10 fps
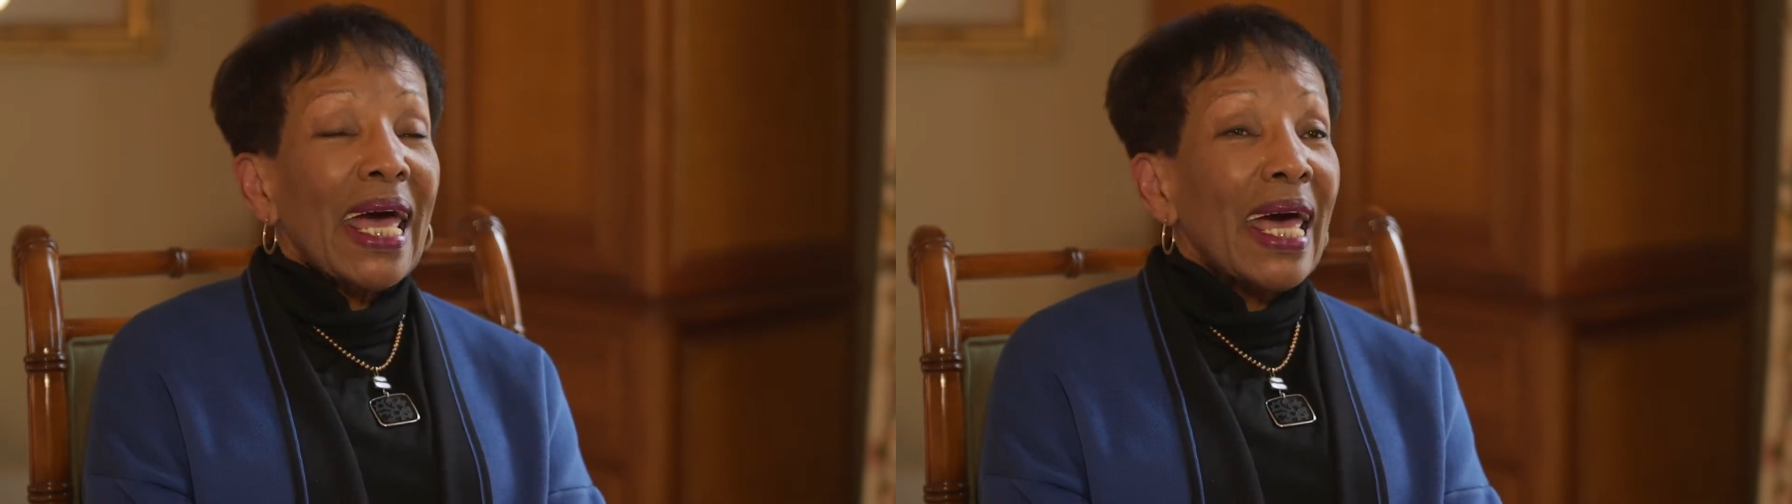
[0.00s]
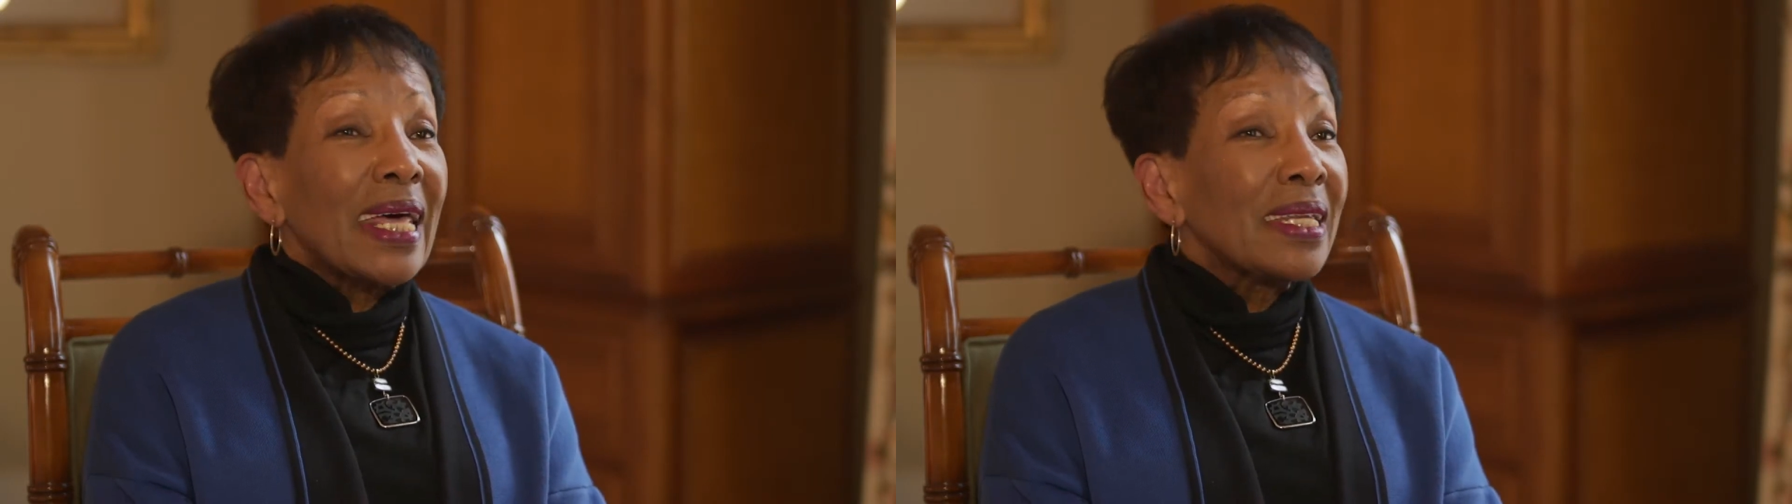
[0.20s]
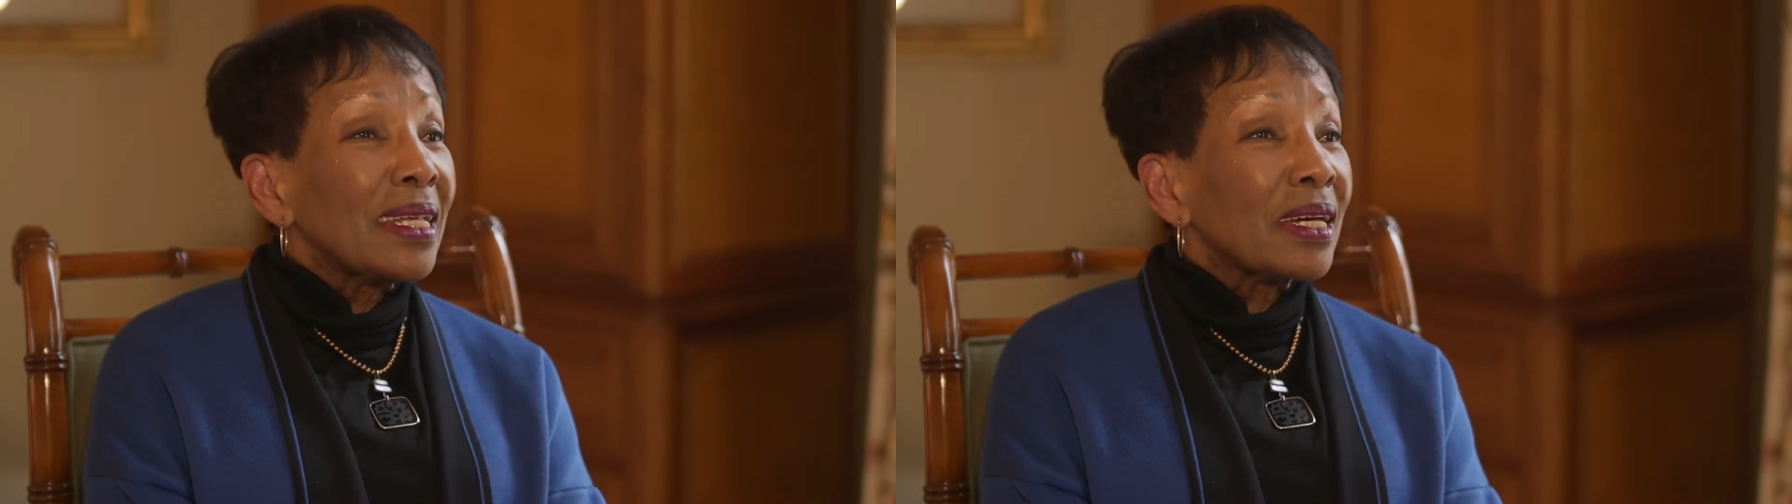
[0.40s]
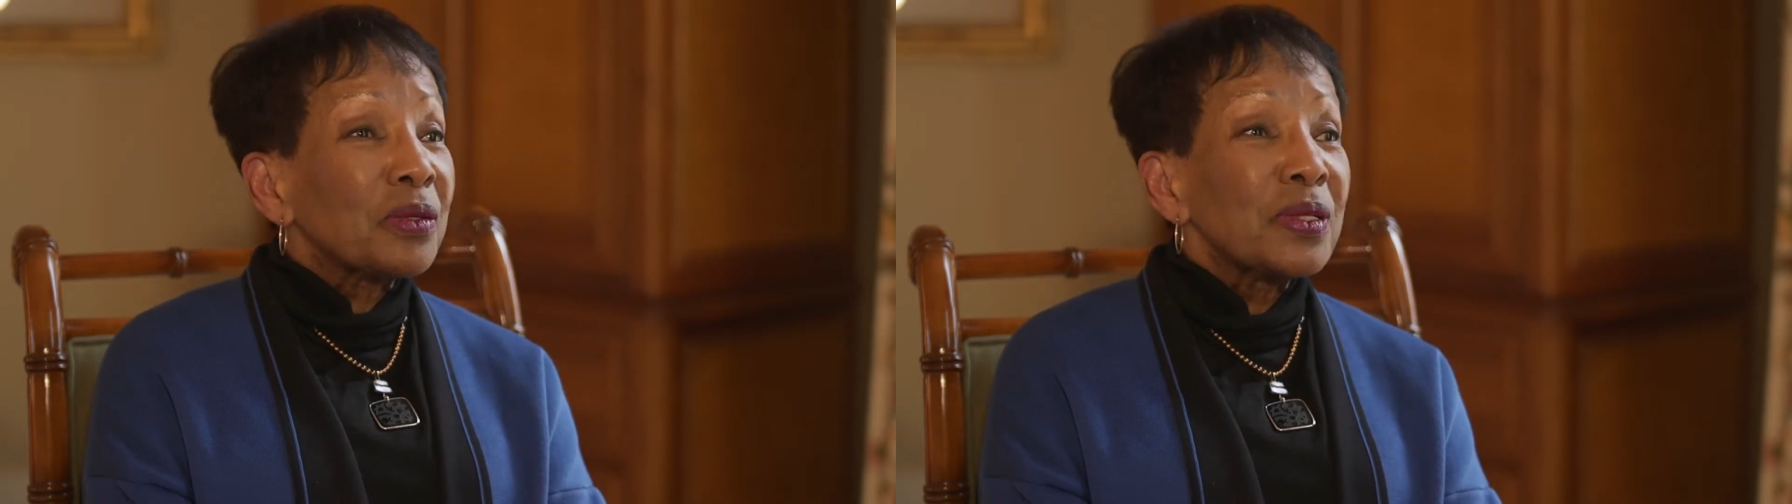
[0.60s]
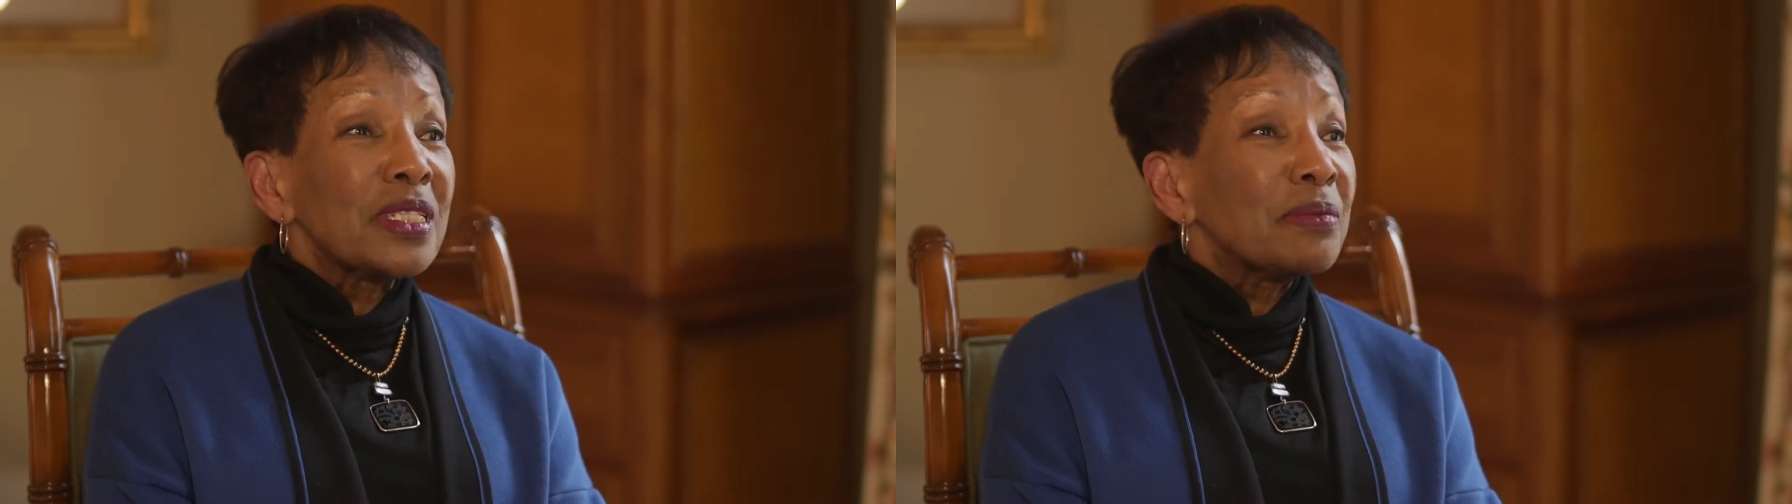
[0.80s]
And
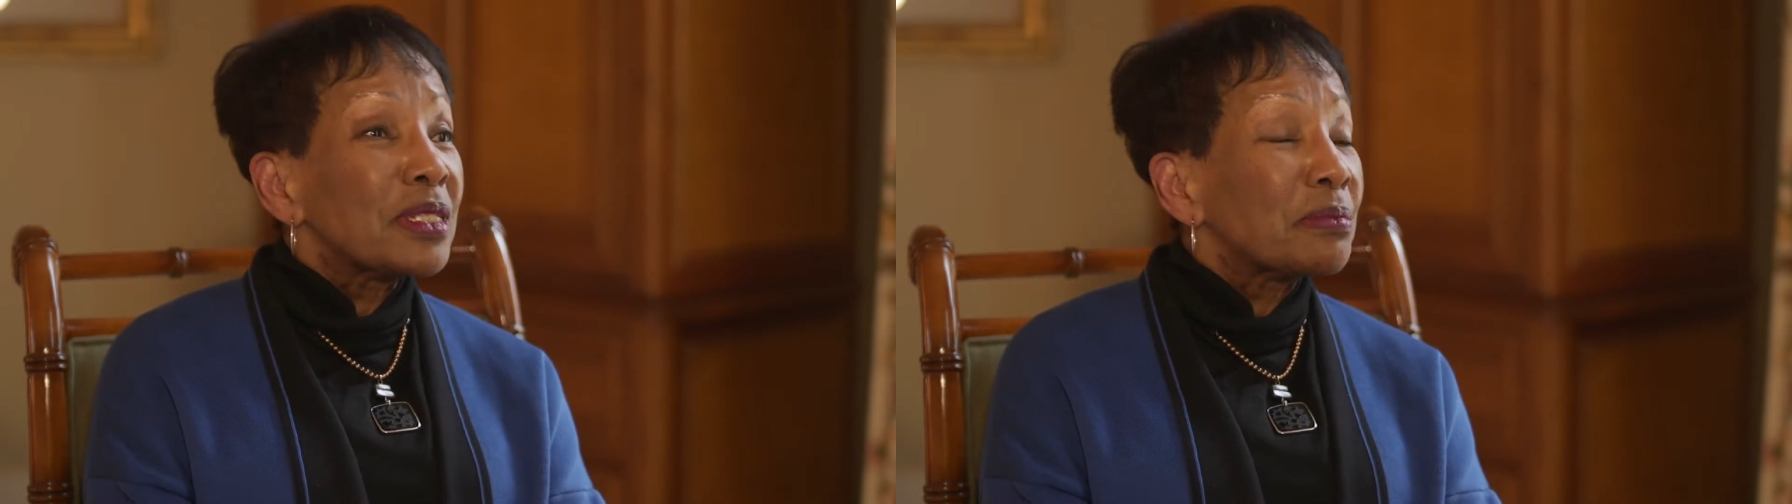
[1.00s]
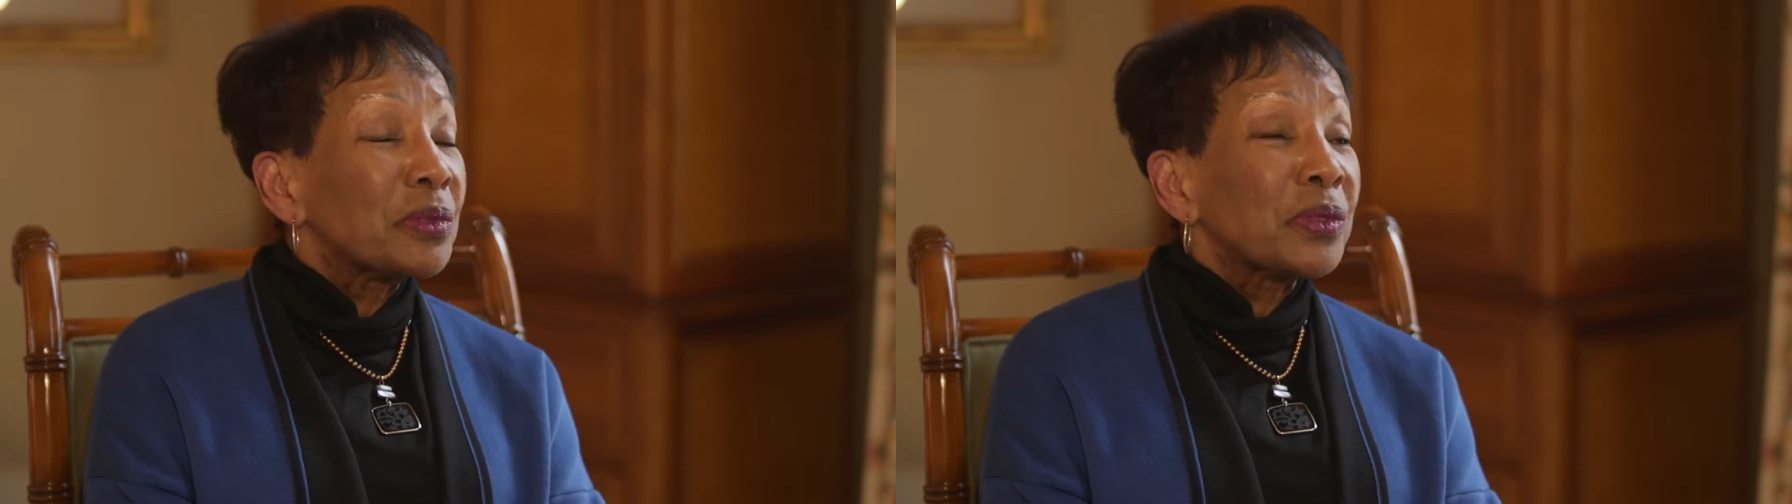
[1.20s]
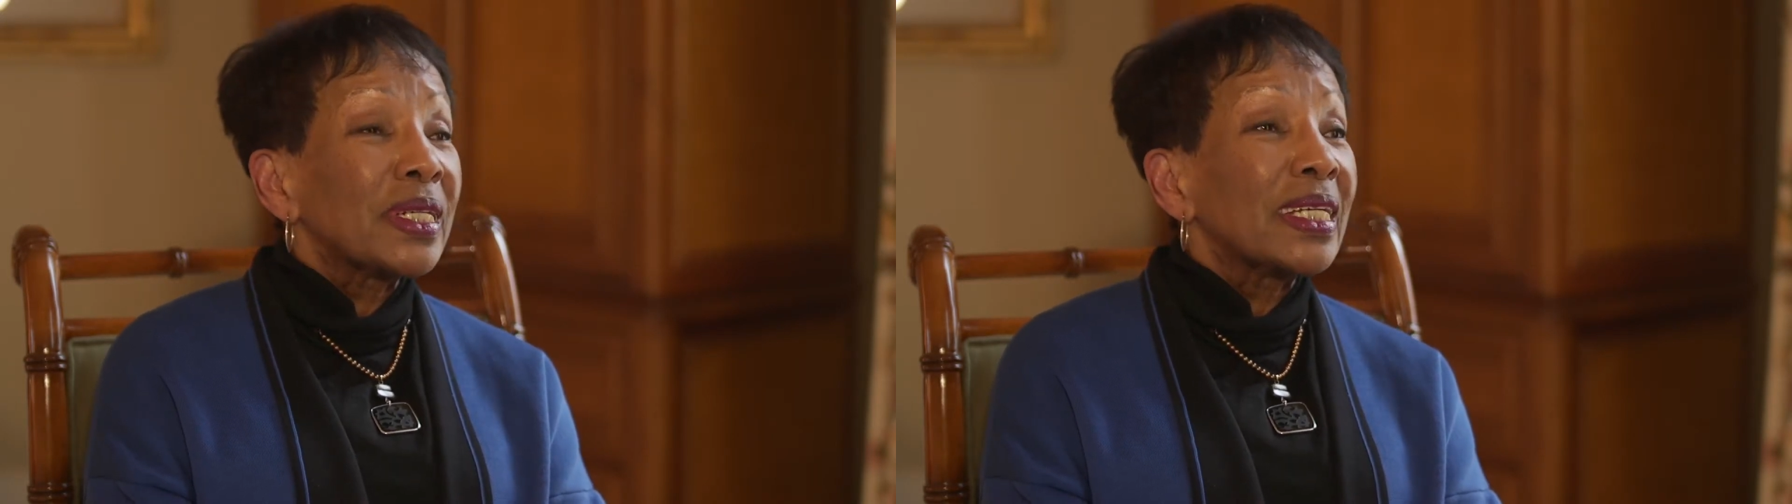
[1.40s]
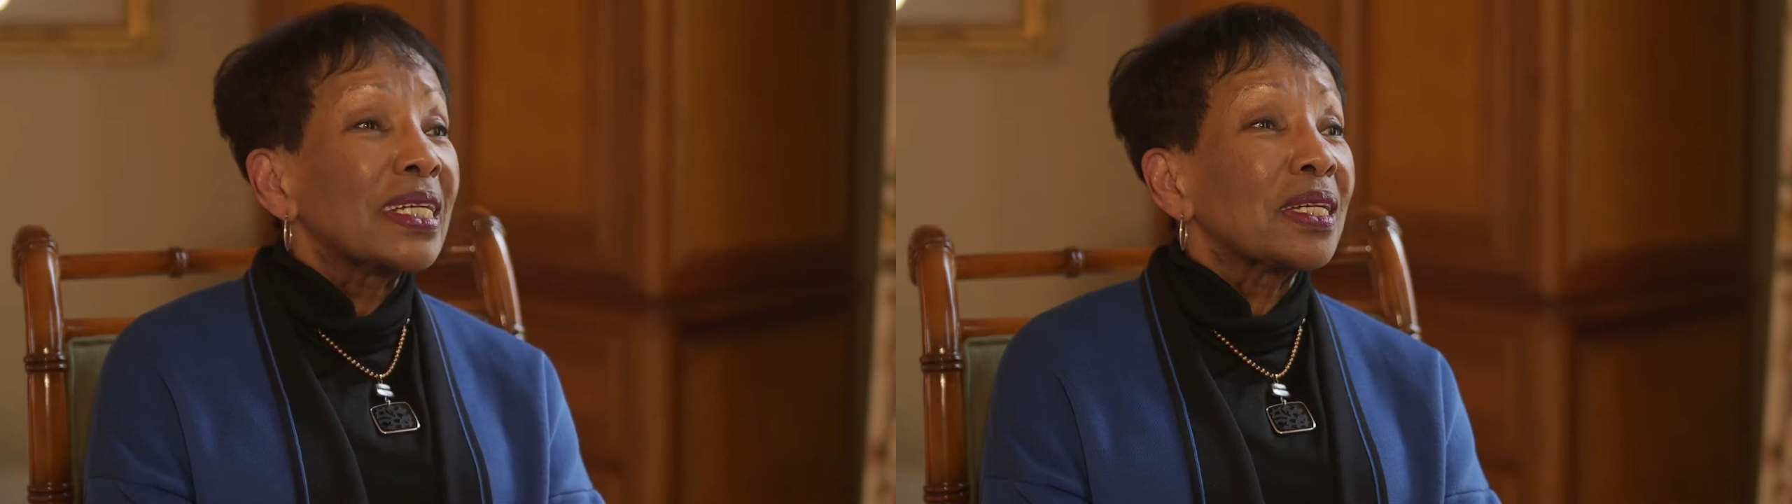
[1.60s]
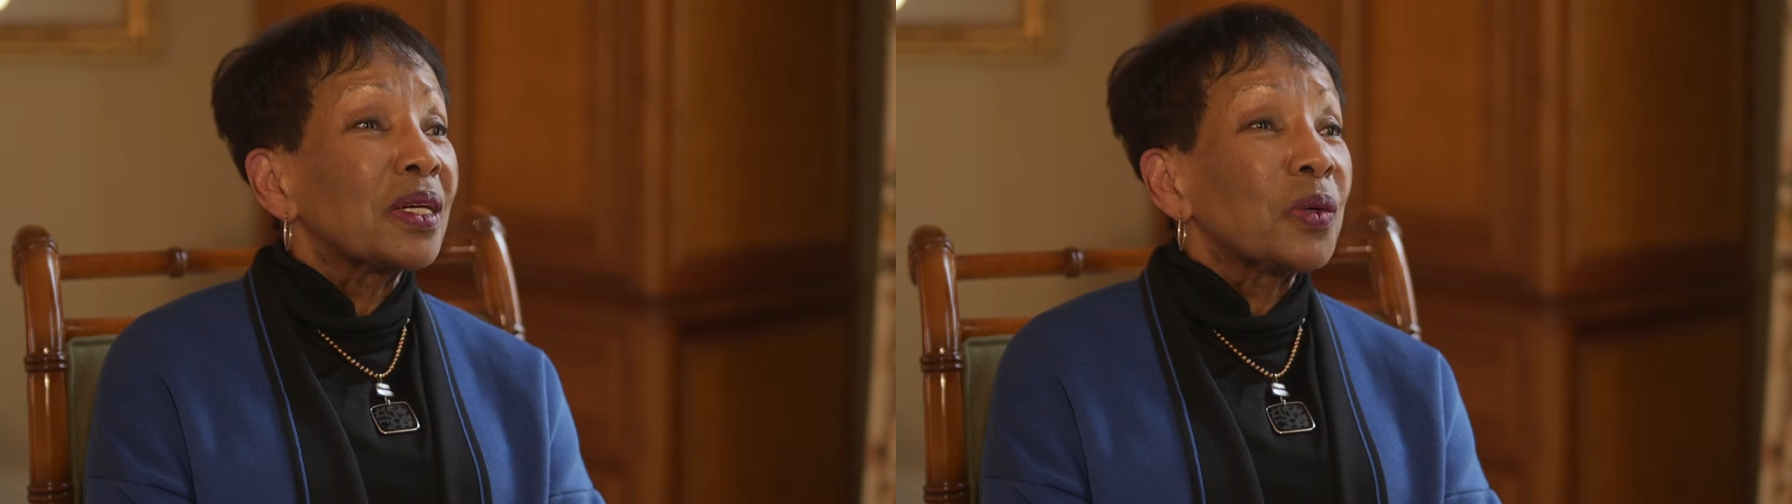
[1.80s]
Christmas
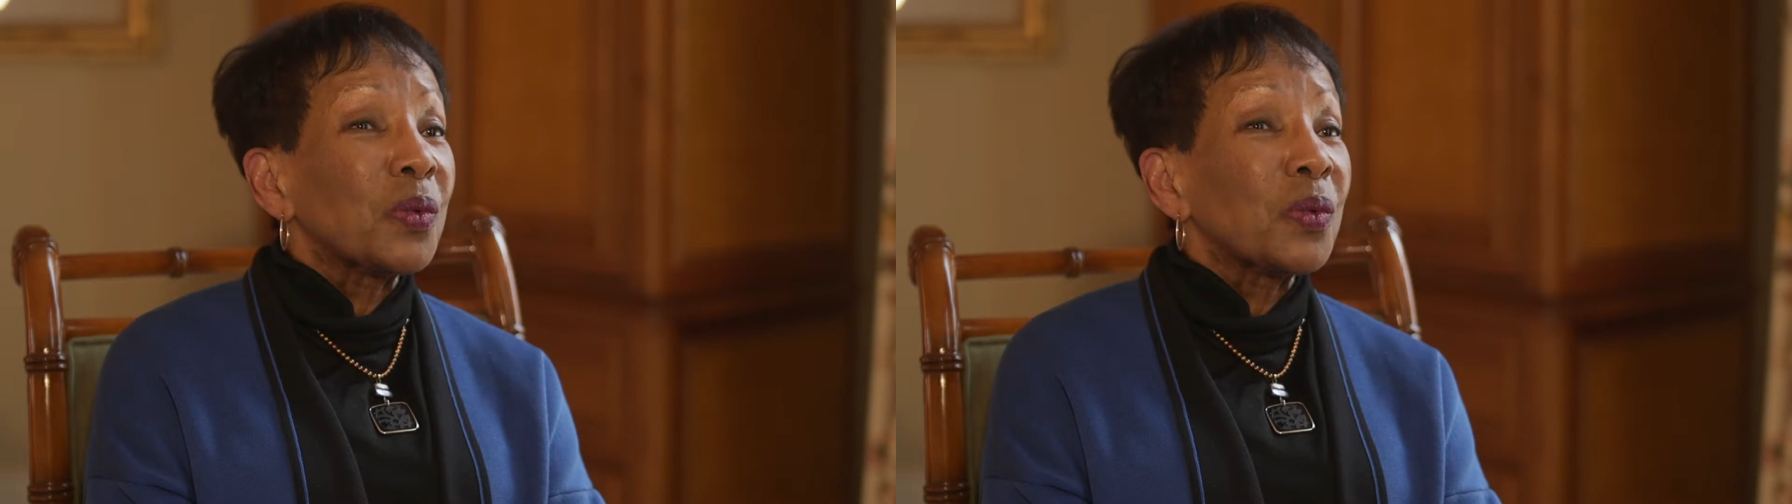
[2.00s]
morning,